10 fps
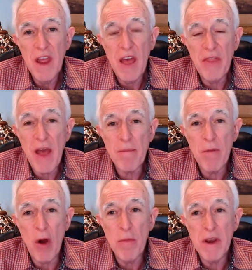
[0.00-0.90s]
At that
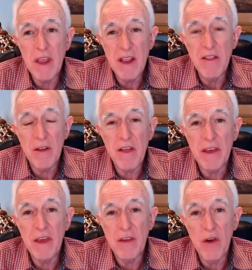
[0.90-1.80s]
moment, he looked like
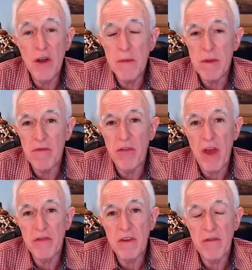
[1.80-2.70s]
he could have been
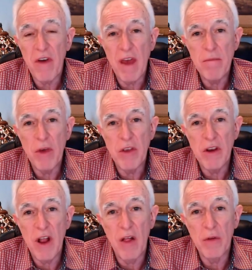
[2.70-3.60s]
flushing $5
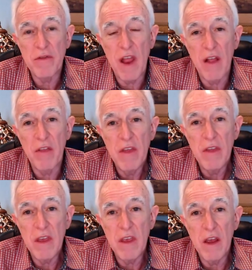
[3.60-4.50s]
billion down
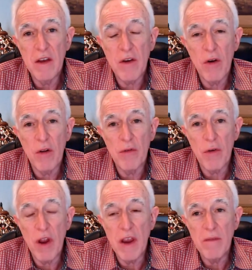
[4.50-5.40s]
the uh, eternal
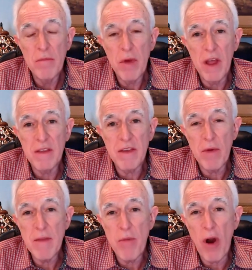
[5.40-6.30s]
drain, but uh,
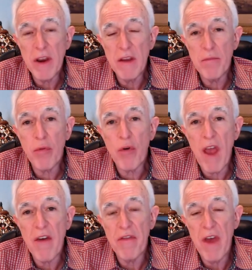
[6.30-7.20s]
he bought in
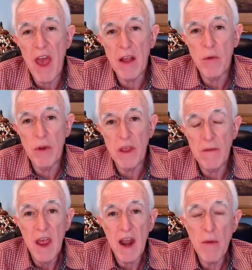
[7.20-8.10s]
pref equity.
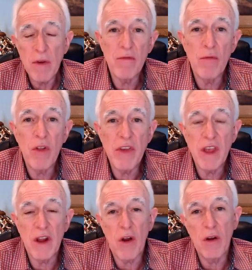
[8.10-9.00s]
And I would really
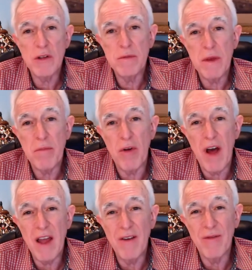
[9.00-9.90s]
encourage people,
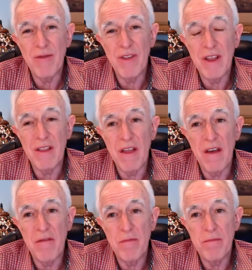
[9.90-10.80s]
I don't really
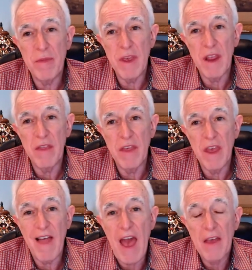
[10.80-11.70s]
love being in the
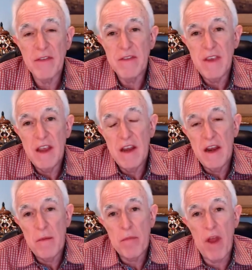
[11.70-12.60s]
last seat
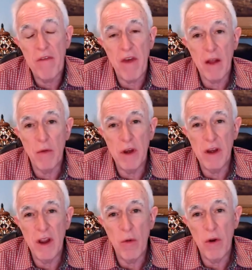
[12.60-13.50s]
in a pref equity
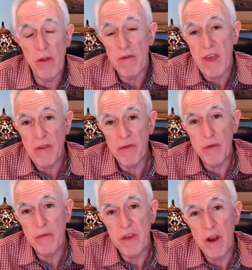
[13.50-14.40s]
deal where there's like
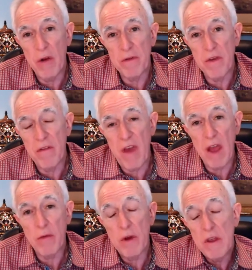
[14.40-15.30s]
two tiers of
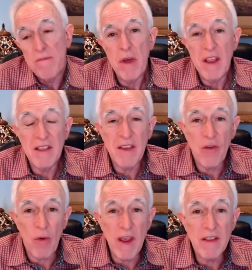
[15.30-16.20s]
equity, but it's a
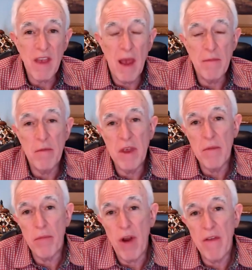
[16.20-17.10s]
great time to be
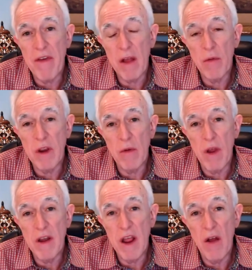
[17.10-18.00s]
in pref equity
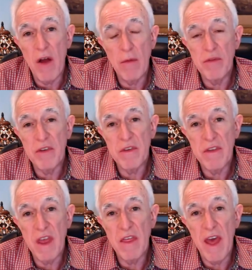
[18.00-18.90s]
right now. I would just
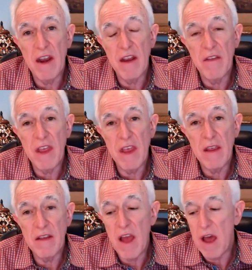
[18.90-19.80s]
say that. And
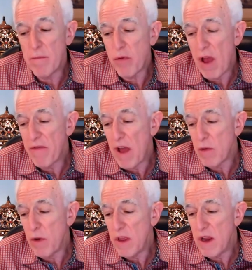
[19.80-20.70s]
he got pref
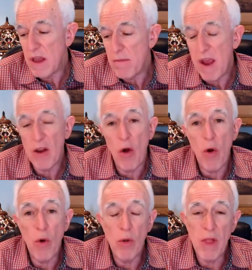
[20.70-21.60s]
equity and he made a
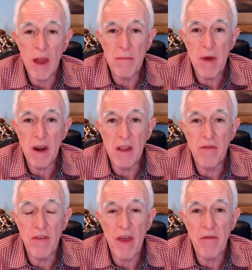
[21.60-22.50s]
whole lot of money
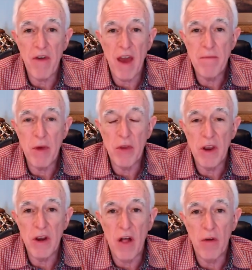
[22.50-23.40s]
from that $5
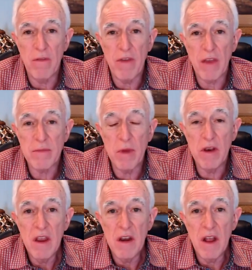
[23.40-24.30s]
billion investment
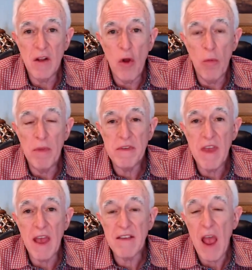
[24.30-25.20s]
in uh, Goldman
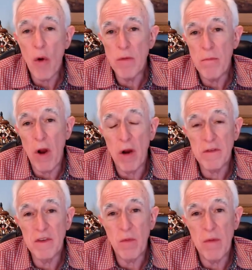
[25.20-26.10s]
Sachs. Howard
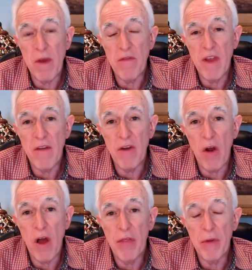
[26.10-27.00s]
Marks is one of my favorite
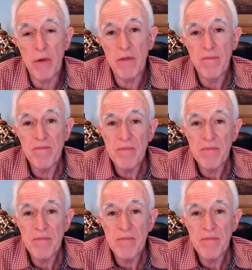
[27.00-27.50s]
authors.